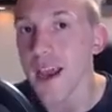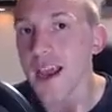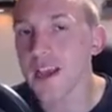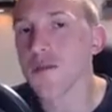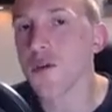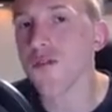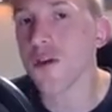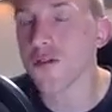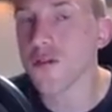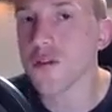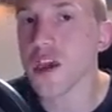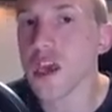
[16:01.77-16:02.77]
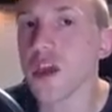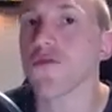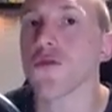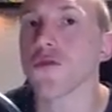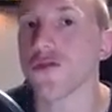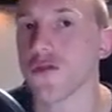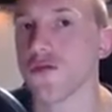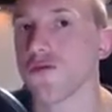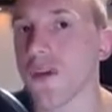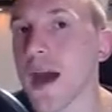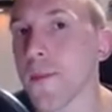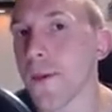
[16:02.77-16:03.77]
Let's move on to the heroes
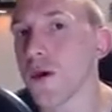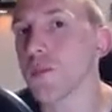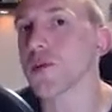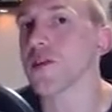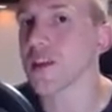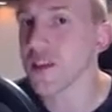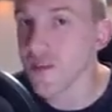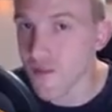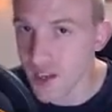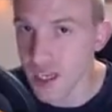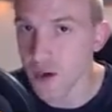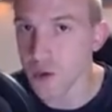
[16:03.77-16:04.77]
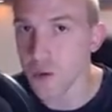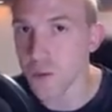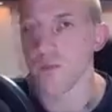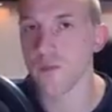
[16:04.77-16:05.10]
to wrap up this video.